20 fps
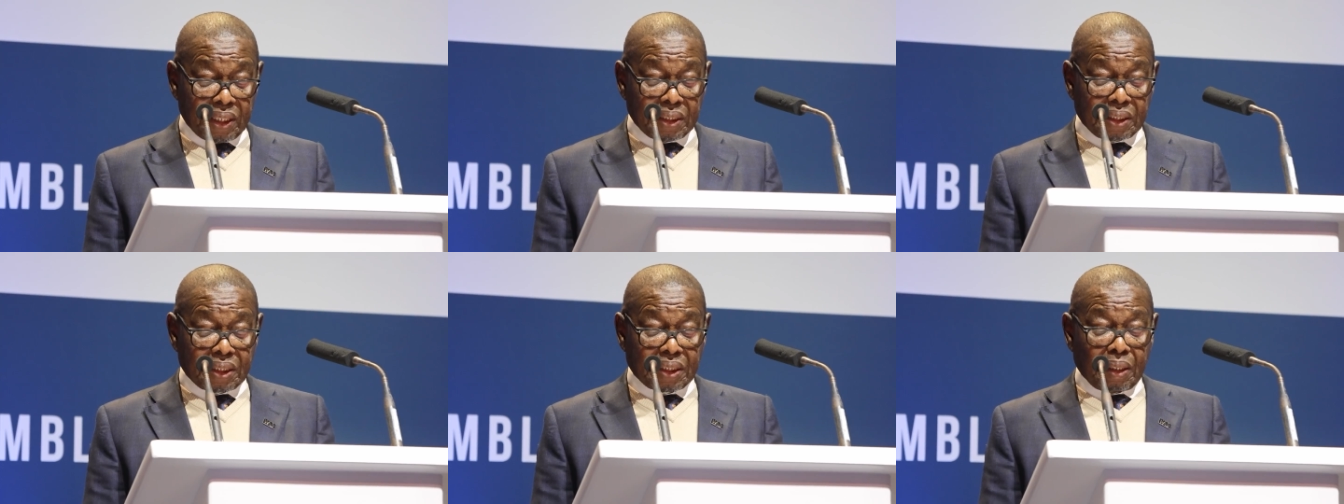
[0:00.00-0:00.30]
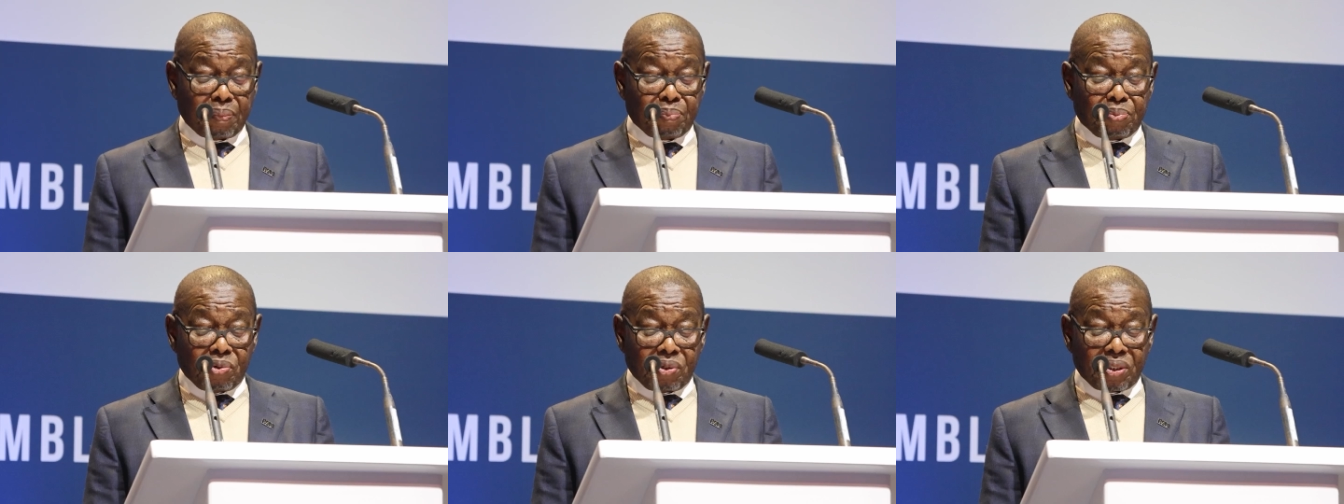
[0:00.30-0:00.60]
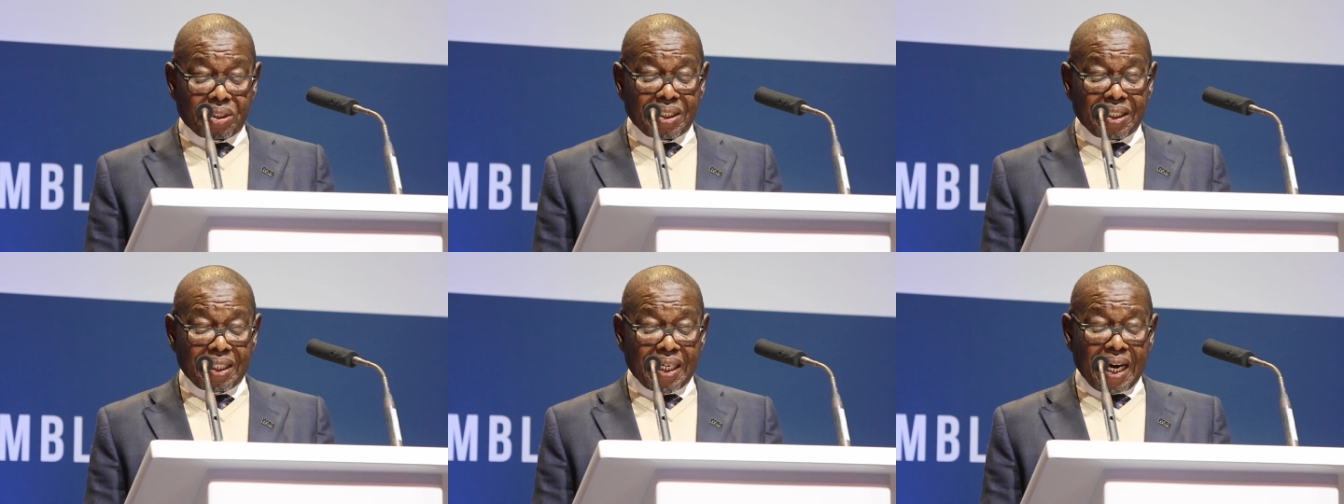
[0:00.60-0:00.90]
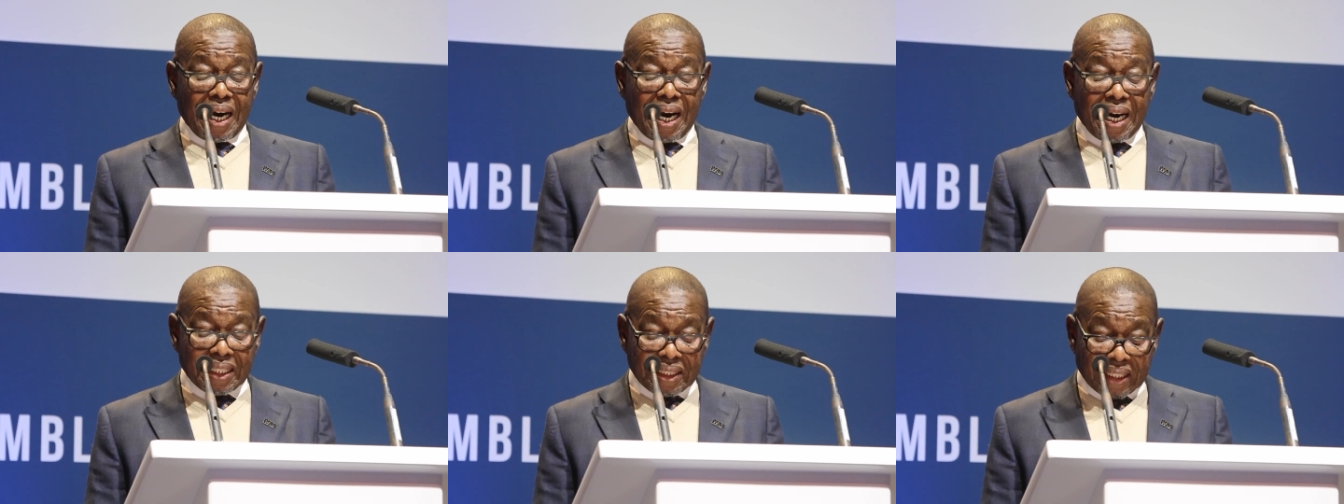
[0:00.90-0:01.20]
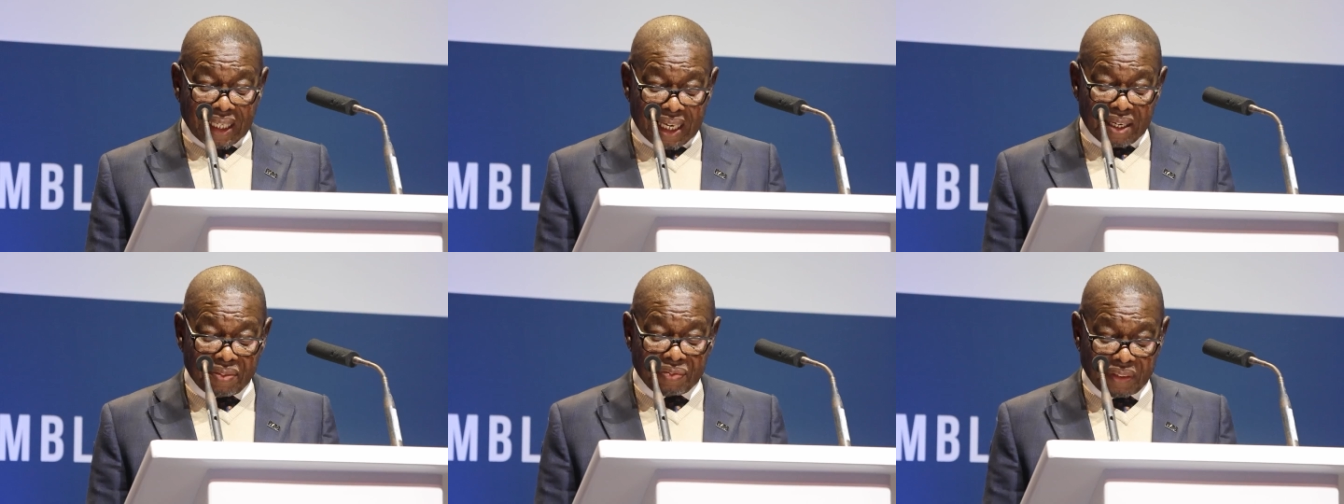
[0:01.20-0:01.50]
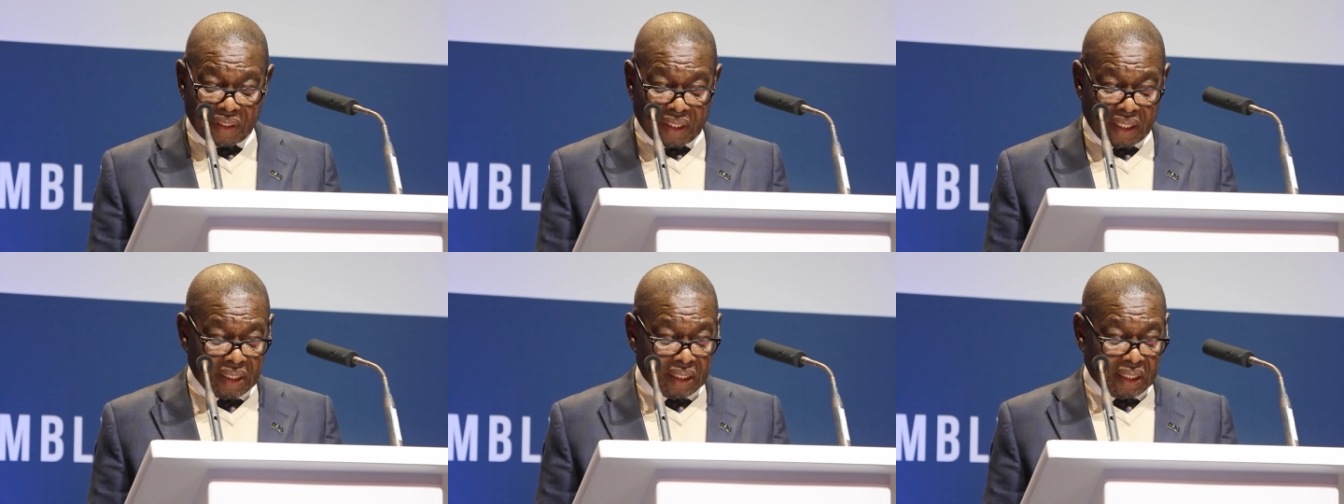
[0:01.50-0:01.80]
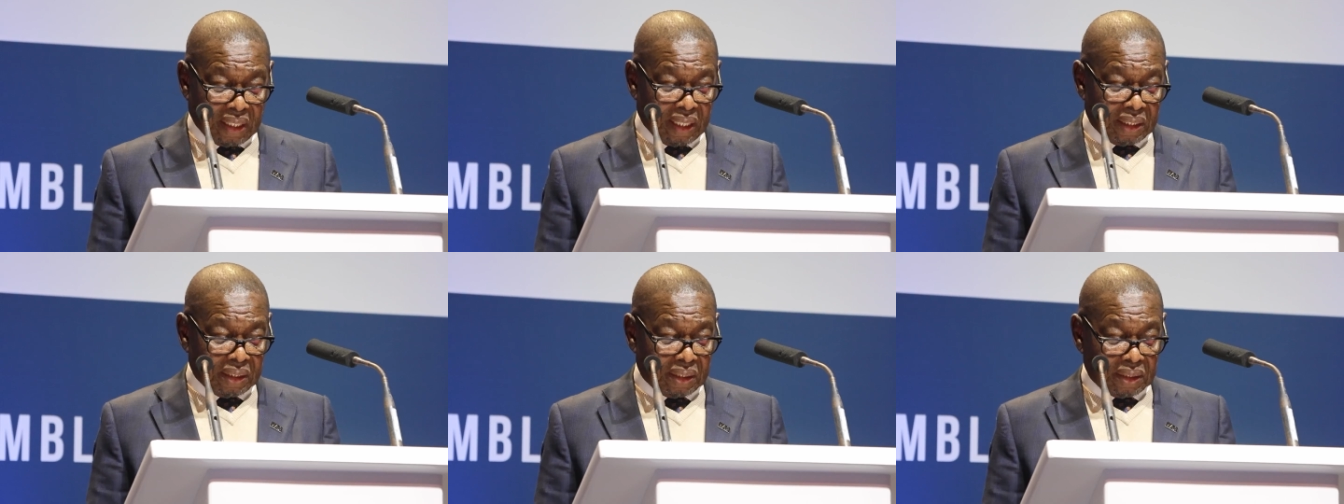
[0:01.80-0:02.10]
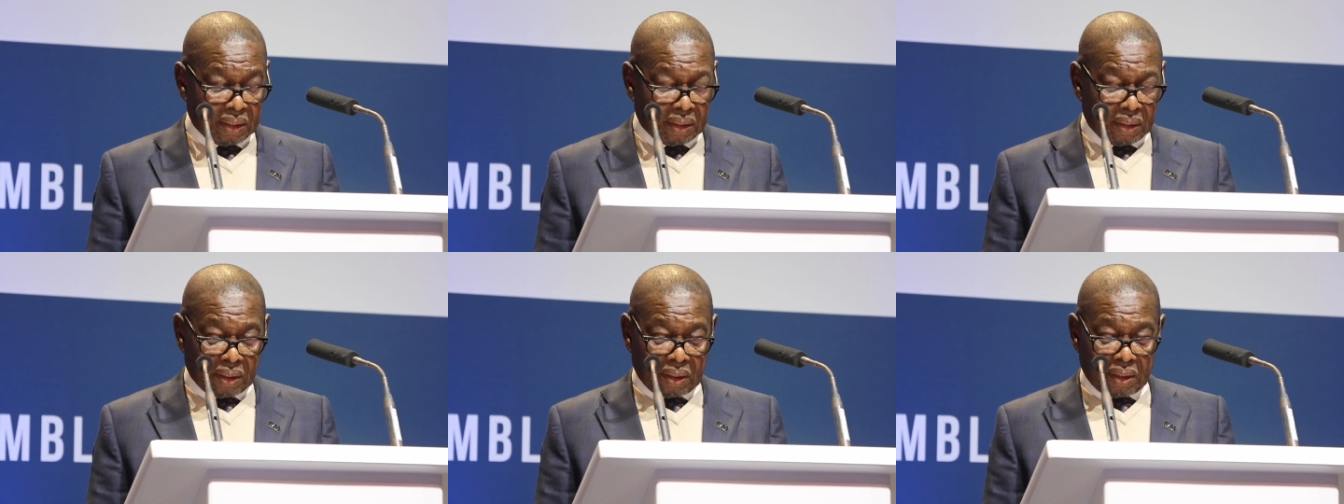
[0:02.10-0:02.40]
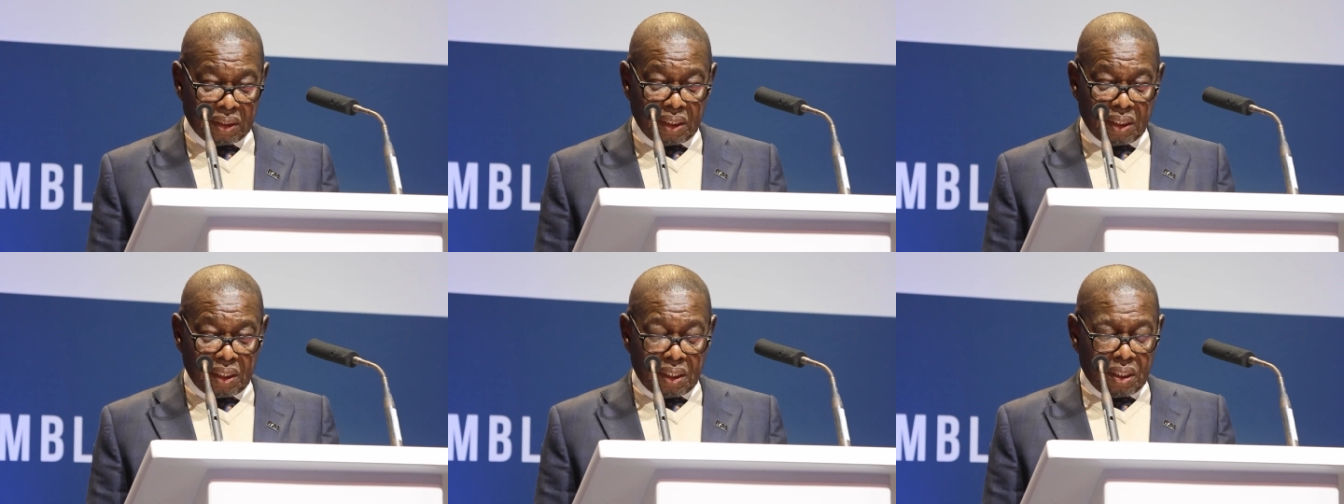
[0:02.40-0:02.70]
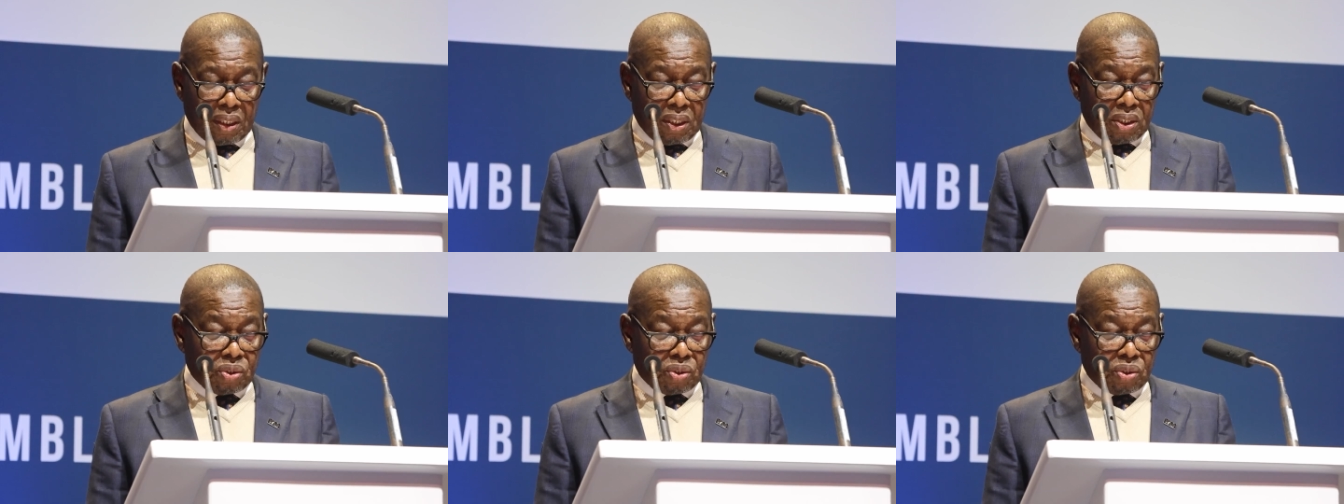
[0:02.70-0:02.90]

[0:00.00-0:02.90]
in supporting other African countries